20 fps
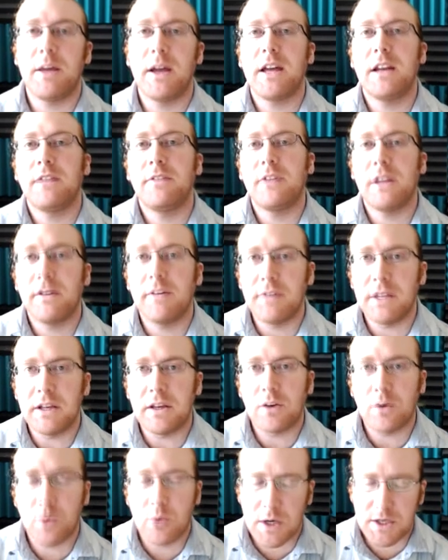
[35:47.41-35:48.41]
And if you have any
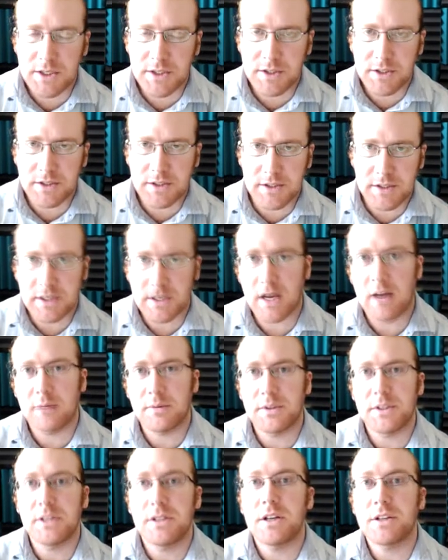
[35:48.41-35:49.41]
questions,
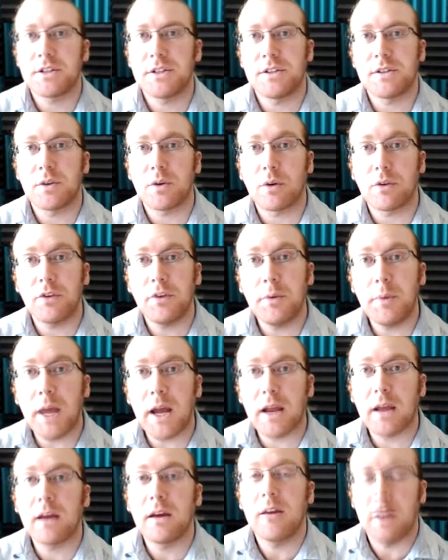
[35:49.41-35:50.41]
comments, suggestions, or feedback,
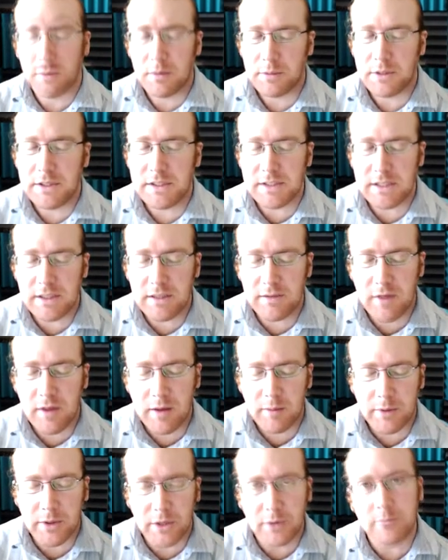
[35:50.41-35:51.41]
please leave them
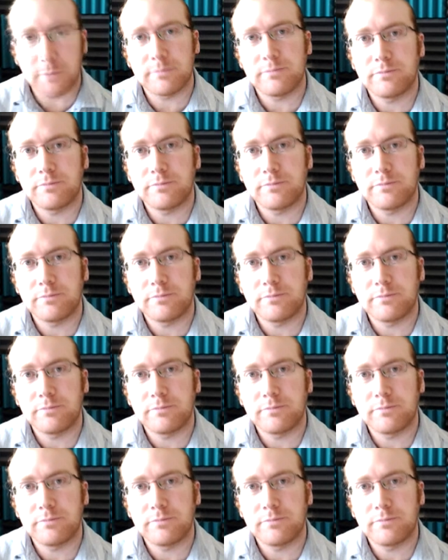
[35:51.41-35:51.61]
below.